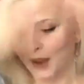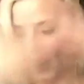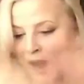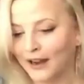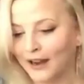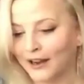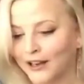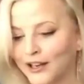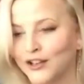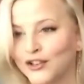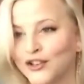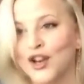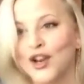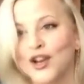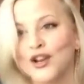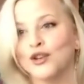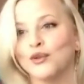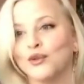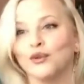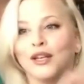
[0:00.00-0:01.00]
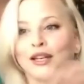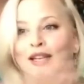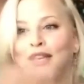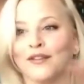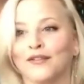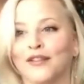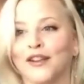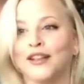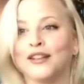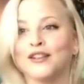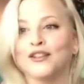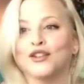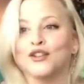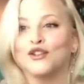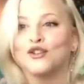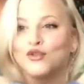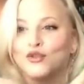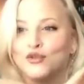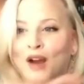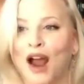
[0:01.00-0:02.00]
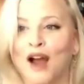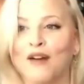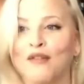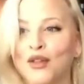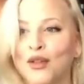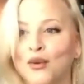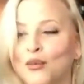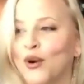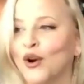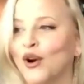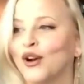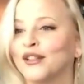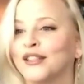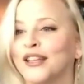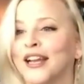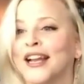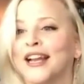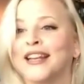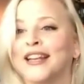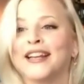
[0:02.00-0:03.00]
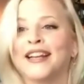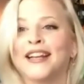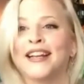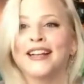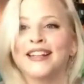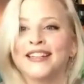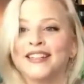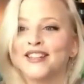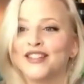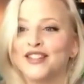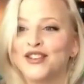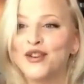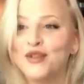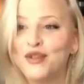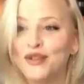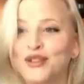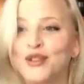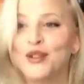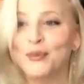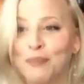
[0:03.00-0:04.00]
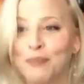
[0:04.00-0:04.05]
package you were given to travel the world in. Use your